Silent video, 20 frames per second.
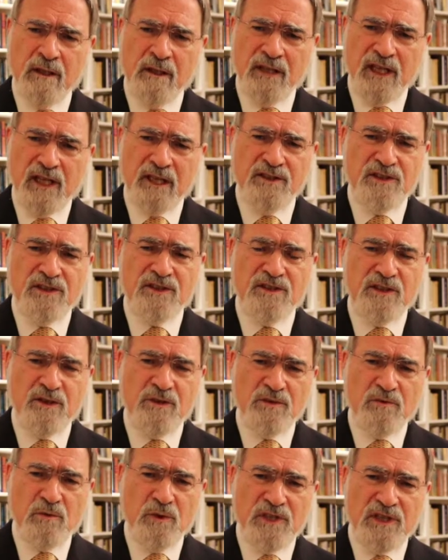That as
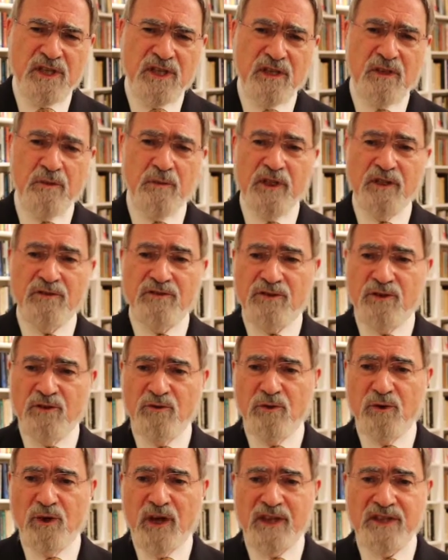Jews we seek to be true
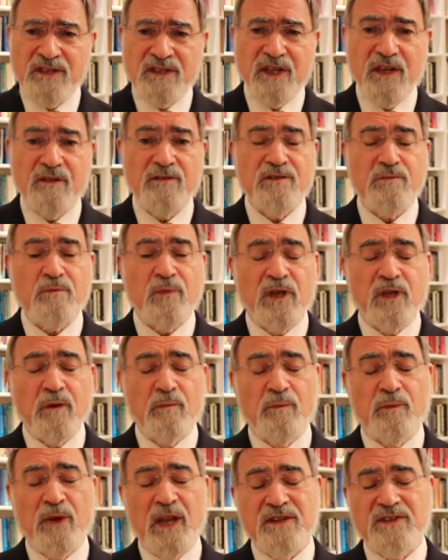to ourselves but a
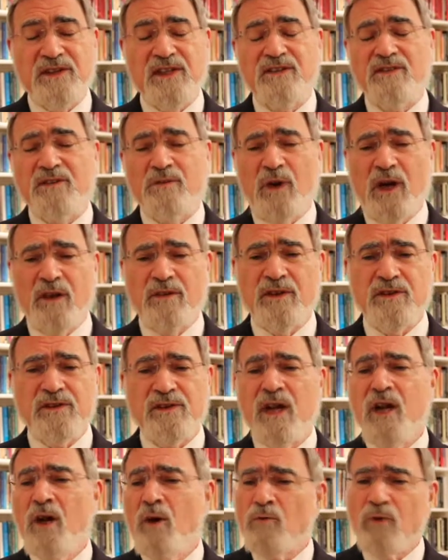blessing to others
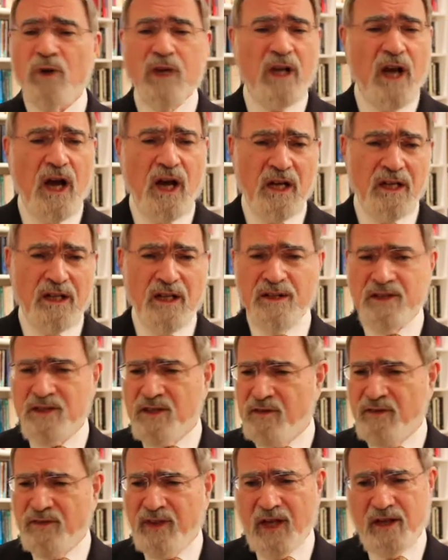regardless
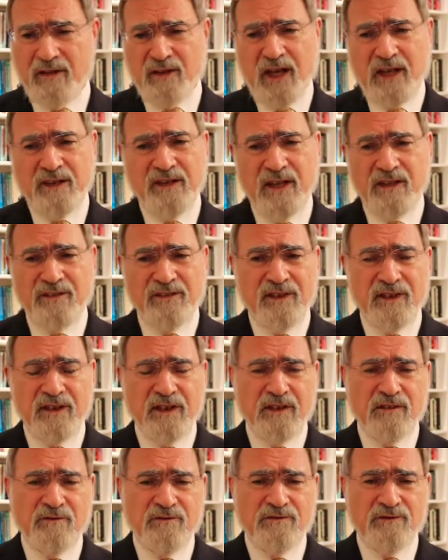of their identity
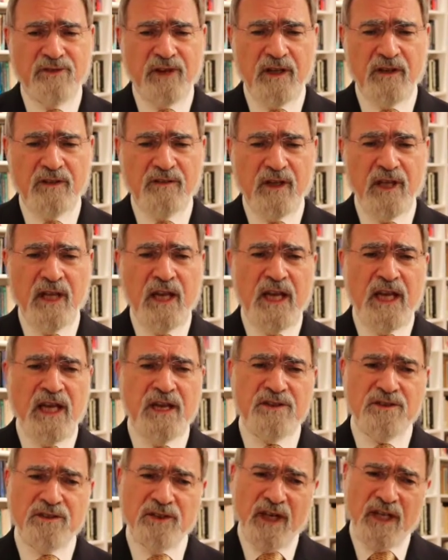and faith.
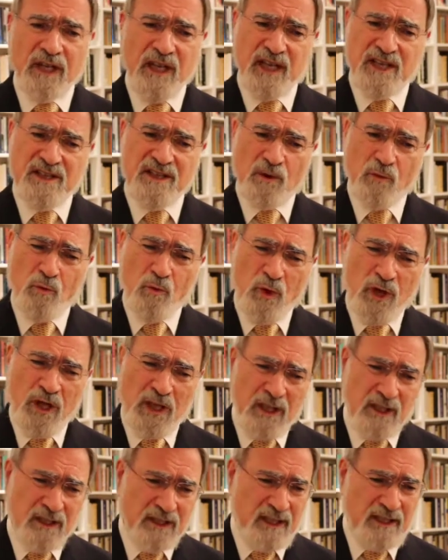Israel is a
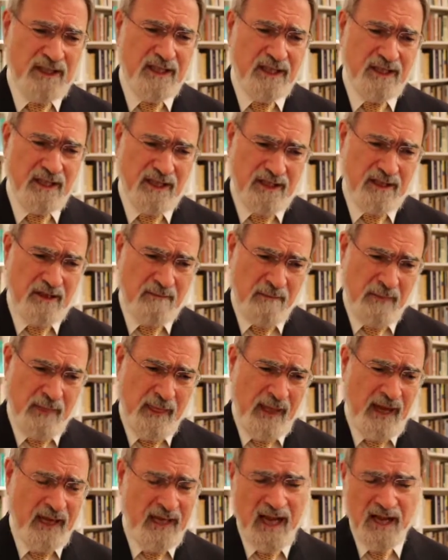world leader
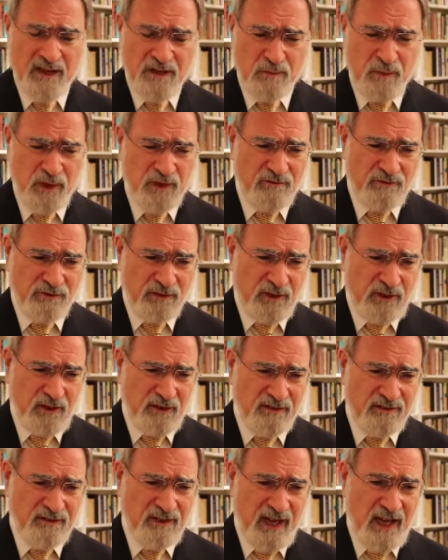and has been for a
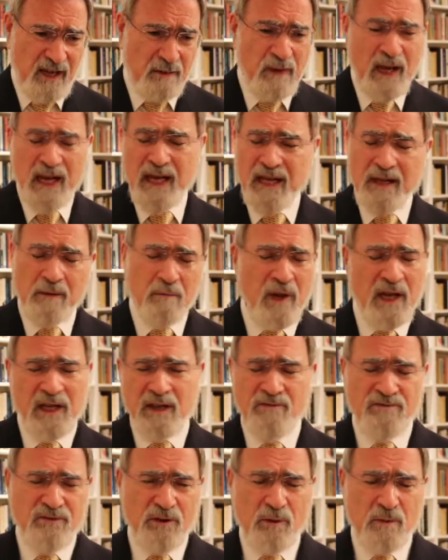long time in many
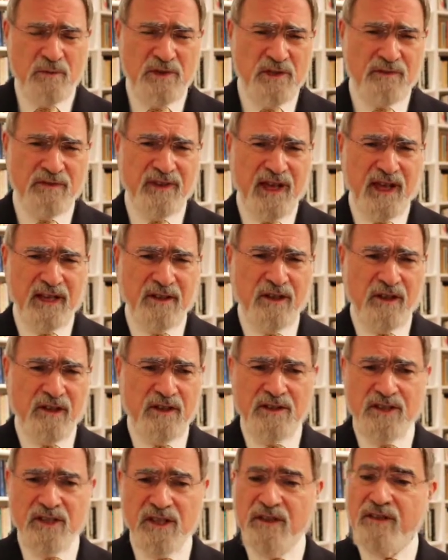forms of
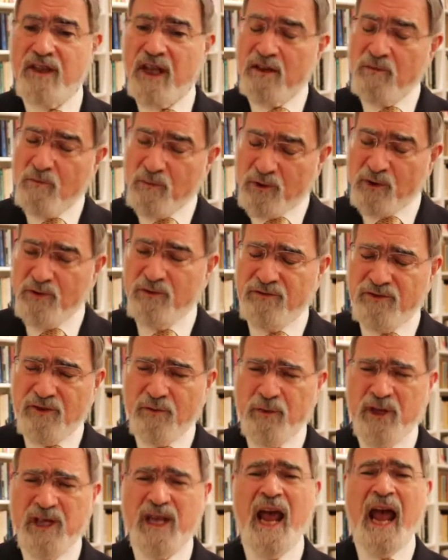technology that have proved to
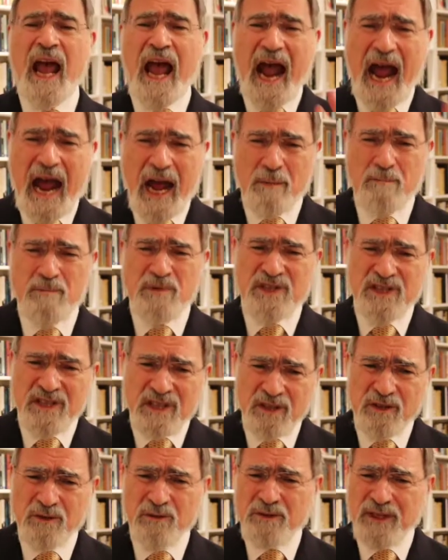be
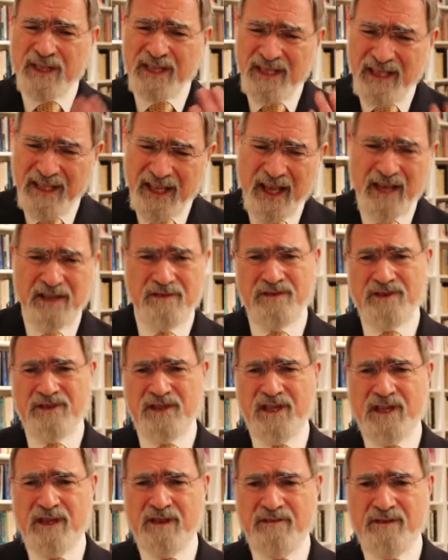absolutely
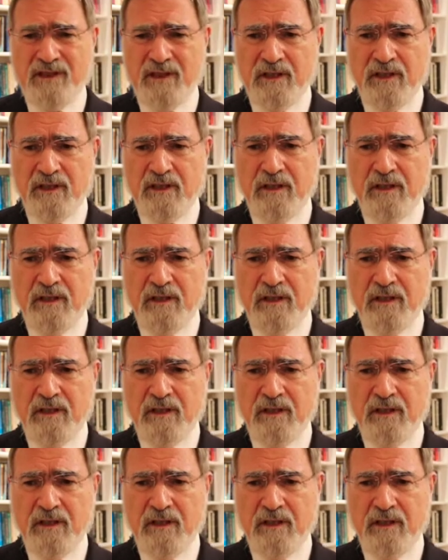life-saving.